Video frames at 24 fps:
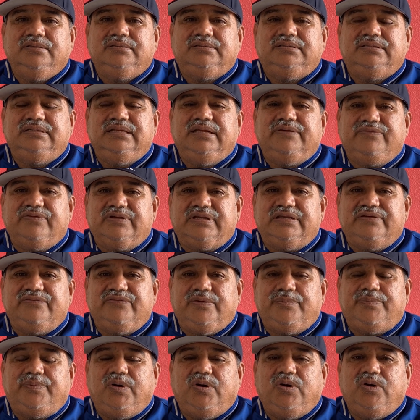to never give
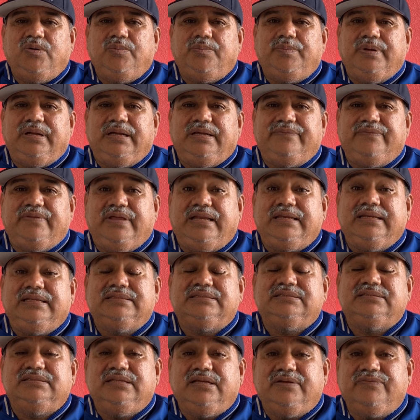up hope, and that
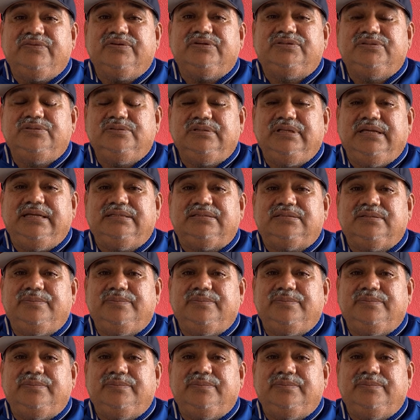it's never too late